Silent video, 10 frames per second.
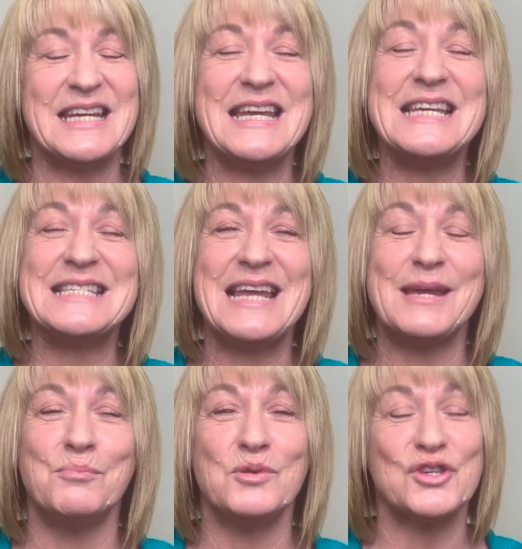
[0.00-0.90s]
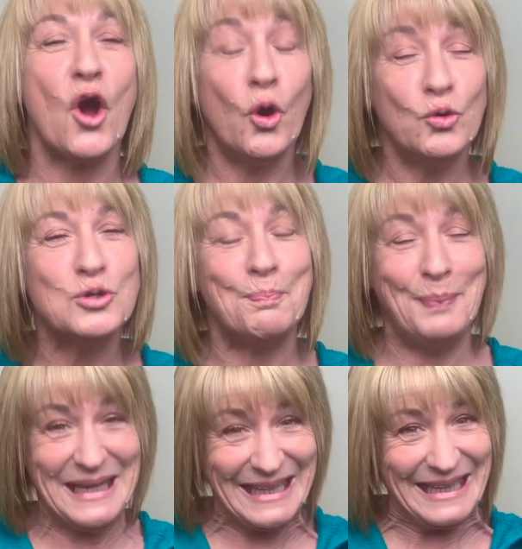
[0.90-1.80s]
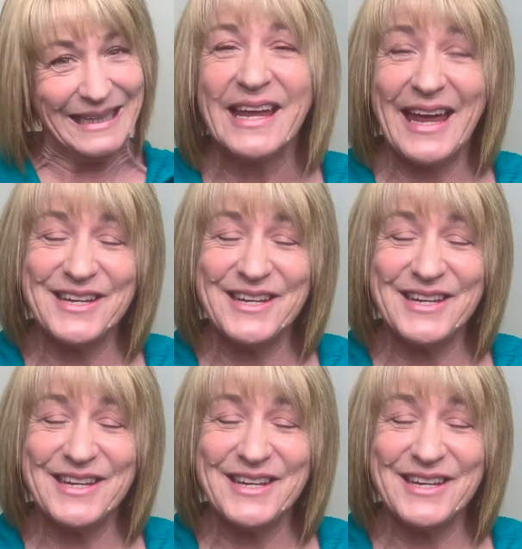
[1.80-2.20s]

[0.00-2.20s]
His name was Old Billy and